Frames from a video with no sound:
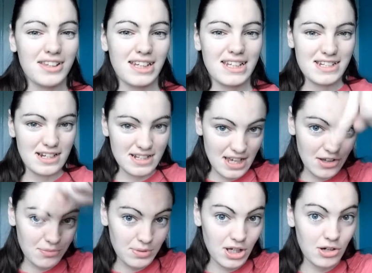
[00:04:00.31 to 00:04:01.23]
the links are
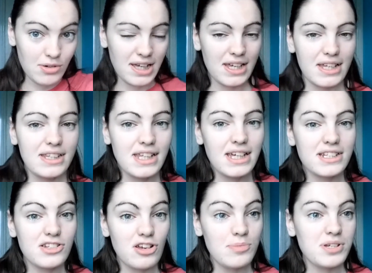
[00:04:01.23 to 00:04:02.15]
down below in the
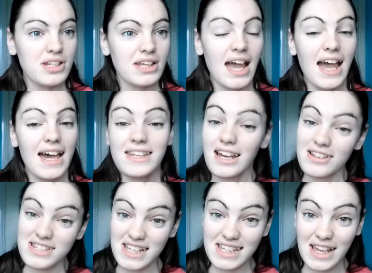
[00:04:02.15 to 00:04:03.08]
description. And
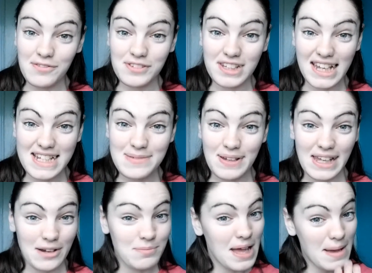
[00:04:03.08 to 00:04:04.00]
I'll see you then for the next
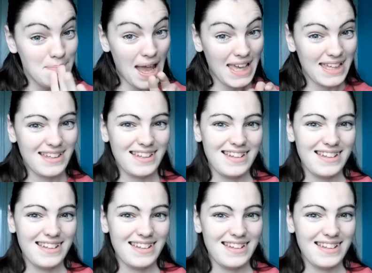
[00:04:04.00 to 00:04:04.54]
video. Bye.